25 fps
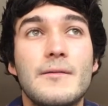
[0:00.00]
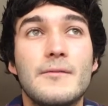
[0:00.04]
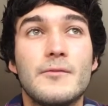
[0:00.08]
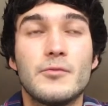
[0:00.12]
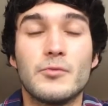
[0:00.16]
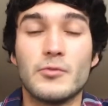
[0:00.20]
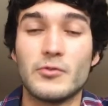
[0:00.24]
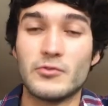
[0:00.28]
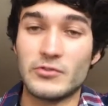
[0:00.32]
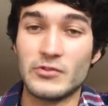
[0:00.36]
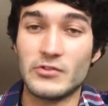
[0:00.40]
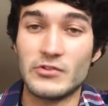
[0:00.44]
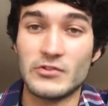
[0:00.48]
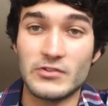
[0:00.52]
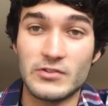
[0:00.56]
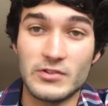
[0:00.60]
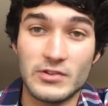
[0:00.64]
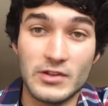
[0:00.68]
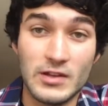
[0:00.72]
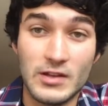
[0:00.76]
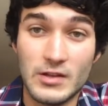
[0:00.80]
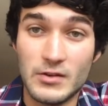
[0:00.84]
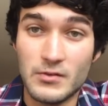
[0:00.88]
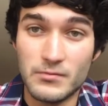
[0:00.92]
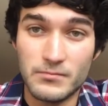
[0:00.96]
Which was,
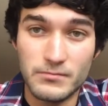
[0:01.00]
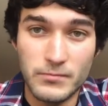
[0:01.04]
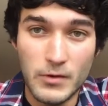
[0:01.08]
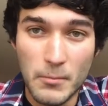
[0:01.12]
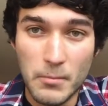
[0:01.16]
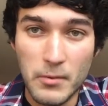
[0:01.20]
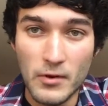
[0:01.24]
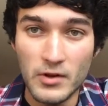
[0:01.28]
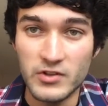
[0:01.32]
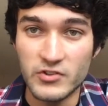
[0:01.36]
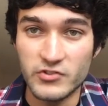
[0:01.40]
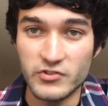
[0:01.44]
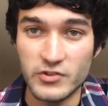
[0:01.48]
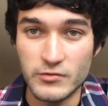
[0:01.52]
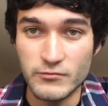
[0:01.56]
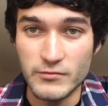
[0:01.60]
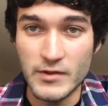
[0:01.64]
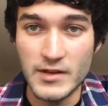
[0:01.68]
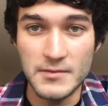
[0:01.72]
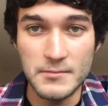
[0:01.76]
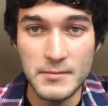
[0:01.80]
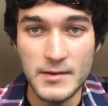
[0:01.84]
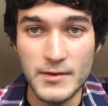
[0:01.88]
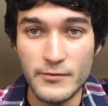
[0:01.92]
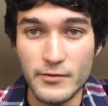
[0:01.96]
you know, abolishing
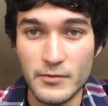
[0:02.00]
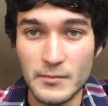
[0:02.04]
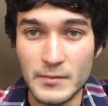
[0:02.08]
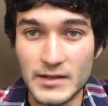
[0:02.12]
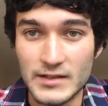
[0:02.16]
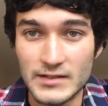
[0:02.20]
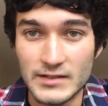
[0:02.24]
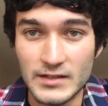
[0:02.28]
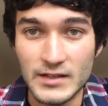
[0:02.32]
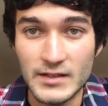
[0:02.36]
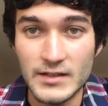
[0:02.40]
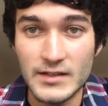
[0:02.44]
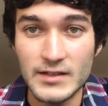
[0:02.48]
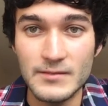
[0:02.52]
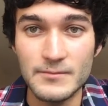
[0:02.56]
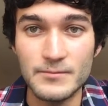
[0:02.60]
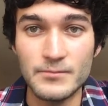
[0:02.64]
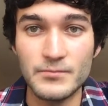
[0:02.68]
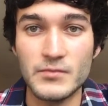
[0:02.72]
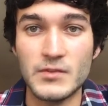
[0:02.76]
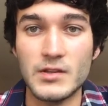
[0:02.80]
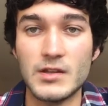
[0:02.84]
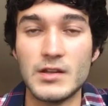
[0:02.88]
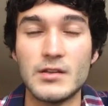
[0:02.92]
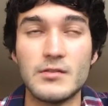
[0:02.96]
red meat from my diet.
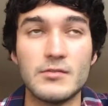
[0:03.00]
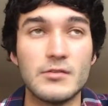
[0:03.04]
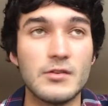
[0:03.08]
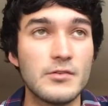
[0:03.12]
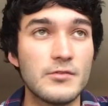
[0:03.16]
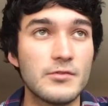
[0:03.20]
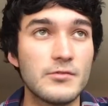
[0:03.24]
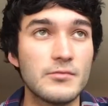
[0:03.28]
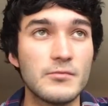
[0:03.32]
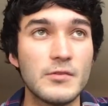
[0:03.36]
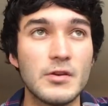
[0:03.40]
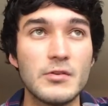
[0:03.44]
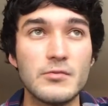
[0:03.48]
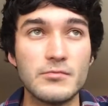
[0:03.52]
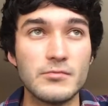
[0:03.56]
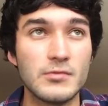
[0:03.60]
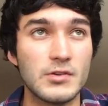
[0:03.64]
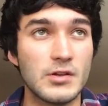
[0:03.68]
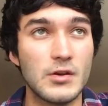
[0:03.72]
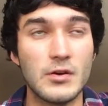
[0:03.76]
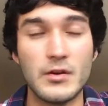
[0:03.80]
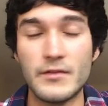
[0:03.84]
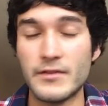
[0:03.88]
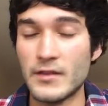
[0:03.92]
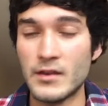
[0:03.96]
You
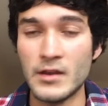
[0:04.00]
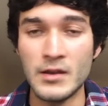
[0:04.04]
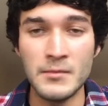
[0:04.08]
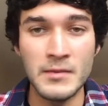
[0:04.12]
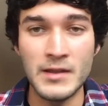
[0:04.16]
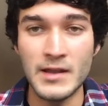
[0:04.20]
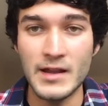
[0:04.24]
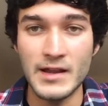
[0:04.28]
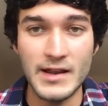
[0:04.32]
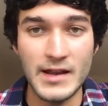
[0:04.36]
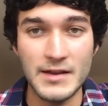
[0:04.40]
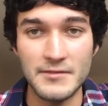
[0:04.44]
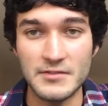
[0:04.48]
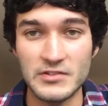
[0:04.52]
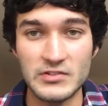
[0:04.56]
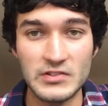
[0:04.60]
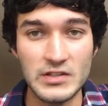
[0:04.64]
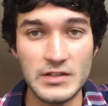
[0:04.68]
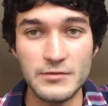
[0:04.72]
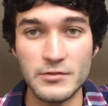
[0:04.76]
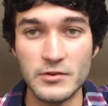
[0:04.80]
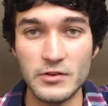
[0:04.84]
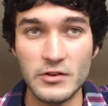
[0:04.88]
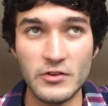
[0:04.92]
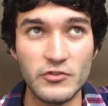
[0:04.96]
know, the only meat I have is
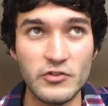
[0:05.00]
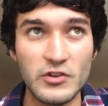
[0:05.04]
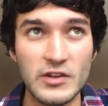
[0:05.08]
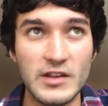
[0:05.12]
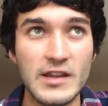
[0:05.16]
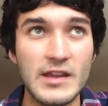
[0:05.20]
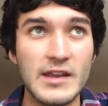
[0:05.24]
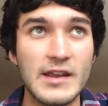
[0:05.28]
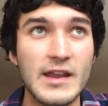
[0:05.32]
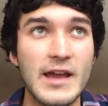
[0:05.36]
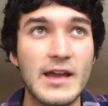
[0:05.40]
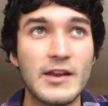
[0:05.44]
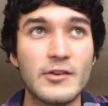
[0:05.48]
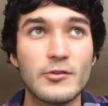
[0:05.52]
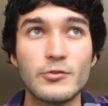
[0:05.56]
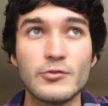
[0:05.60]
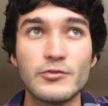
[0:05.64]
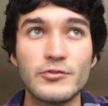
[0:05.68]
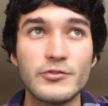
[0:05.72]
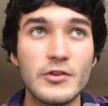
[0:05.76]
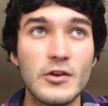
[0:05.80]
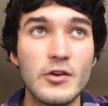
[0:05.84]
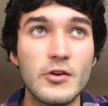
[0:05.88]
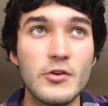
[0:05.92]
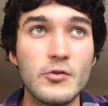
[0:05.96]
seafood and chicken. And
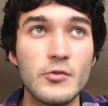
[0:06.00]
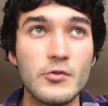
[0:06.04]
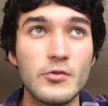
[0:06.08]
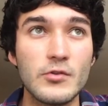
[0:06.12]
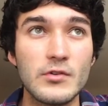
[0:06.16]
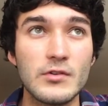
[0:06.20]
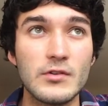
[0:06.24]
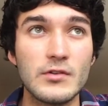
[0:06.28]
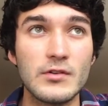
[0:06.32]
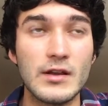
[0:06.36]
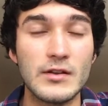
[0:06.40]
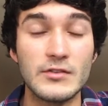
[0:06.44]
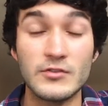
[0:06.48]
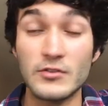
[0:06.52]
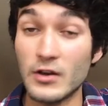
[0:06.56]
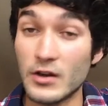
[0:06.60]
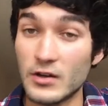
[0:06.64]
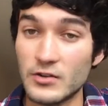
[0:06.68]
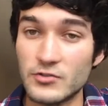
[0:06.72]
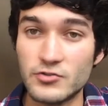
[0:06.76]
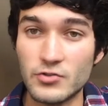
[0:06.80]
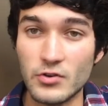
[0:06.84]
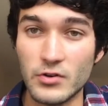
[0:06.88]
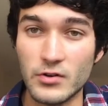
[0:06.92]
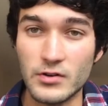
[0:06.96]
also a
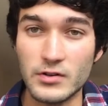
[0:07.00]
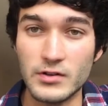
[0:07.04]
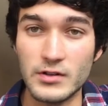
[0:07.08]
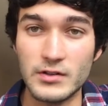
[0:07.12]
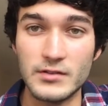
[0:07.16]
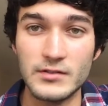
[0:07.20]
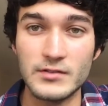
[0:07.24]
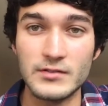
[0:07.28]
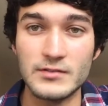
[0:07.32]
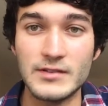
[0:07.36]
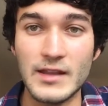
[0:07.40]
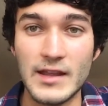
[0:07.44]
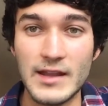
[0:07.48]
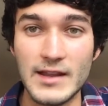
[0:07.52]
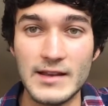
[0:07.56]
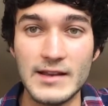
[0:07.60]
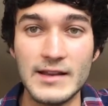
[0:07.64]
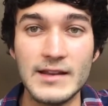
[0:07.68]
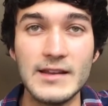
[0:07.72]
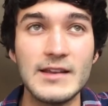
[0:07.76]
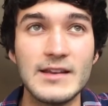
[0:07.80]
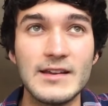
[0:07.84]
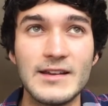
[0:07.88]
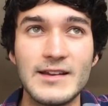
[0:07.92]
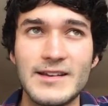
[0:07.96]
dark chocolate
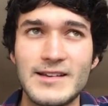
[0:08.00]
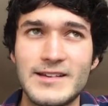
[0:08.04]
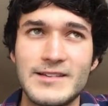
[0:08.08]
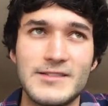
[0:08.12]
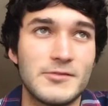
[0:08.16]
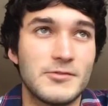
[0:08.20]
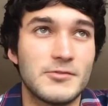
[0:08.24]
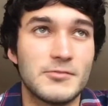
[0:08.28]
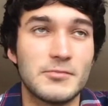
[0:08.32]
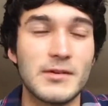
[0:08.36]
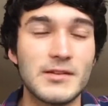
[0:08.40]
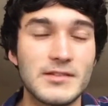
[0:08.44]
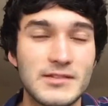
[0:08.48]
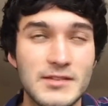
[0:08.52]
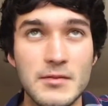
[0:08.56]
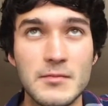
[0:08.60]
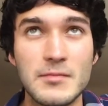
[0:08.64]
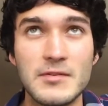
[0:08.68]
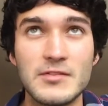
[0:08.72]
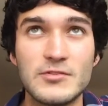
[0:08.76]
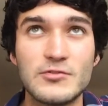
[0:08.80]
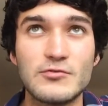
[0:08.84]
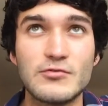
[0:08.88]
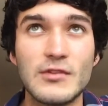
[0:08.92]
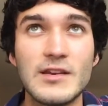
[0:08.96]
daily, which might seem a
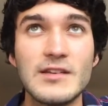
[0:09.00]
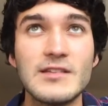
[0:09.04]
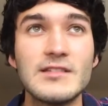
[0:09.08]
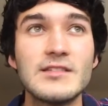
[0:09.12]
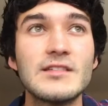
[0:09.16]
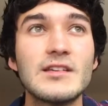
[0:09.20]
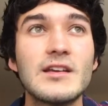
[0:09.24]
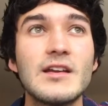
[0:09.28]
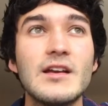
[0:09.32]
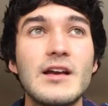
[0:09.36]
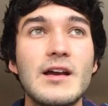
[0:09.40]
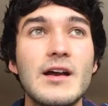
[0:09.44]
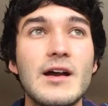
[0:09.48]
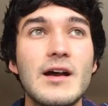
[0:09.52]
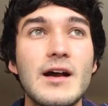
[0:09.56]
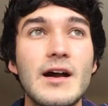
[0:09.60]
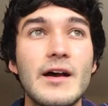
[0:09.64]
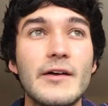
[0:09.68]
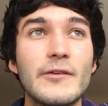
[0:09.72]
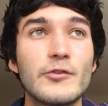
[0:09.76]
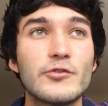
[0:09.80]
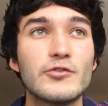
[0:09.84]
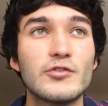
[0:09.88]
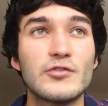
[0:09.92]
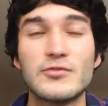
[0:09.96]
bit strange.
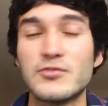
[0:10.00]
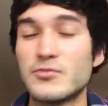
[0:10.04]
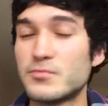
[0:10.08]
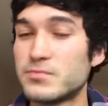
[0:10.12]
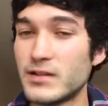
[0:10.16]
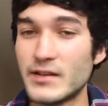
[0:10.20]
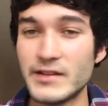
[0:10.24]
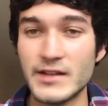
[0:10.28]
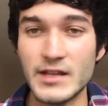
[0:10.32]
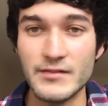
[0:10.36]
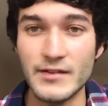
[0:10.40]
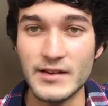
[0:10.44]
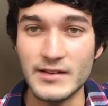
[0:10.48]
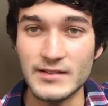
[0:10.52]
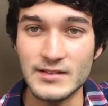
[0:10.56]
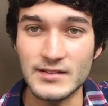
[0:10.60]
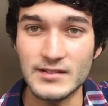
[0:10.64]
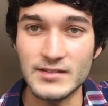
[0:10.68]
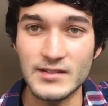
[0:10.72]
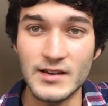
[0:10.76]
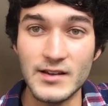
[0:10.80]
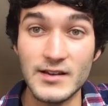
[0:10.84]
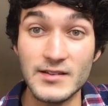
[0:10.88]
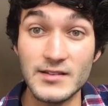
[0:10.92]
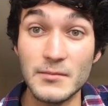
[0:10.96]
And also just plenty of
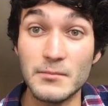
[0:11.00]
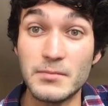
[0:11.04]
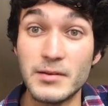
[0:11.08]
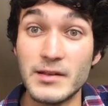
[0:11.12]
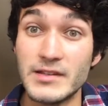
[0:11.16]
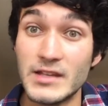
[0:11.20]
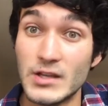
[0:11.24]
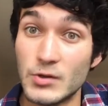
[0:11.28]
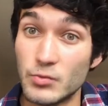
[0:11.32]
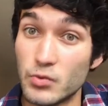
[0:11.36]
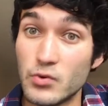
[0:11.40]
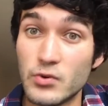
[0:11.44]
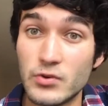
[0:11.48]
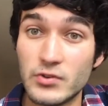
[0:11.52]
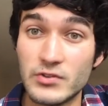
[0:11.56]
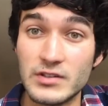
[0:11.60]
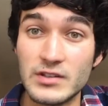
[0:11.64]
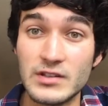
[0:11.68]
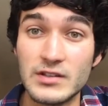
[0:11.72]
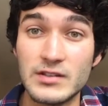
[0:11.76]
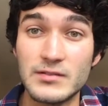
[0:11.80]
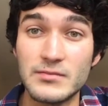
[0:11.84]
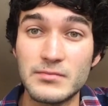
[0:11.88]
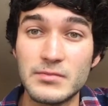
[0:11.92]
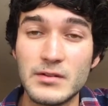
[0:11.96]
exercise and plenty of
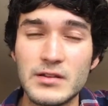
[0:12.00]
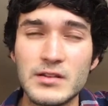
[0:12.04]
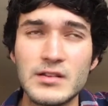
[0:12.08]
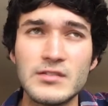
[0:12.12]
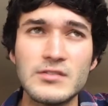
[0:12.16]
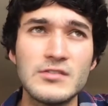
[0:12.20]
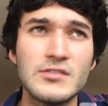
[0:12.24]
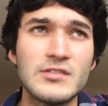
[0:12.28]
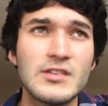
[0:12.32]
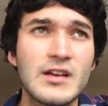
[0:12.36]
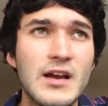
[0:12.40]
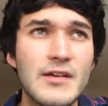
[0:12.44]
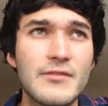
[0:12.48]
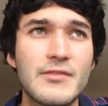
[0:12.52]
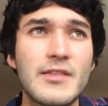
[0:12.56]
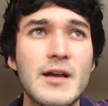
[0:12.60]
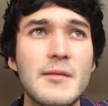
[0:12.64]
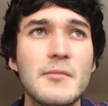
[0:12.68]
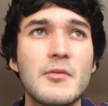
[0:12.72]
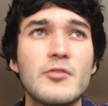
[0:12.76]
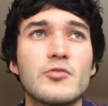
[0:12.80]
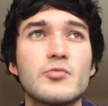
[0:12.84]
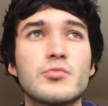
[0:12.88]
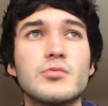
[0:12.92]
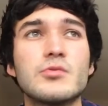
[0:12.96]
water. I didn't usually have
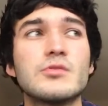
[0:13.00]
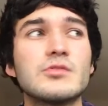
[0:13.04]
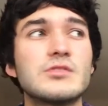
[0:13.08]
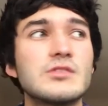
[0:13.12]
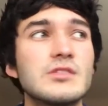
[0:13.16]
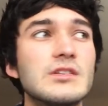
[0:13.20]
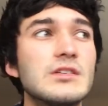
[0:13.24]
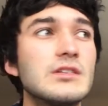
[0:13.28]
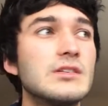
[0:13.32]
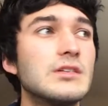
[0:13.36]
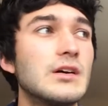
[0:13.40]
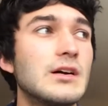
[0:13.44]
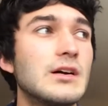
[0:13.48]
that much water.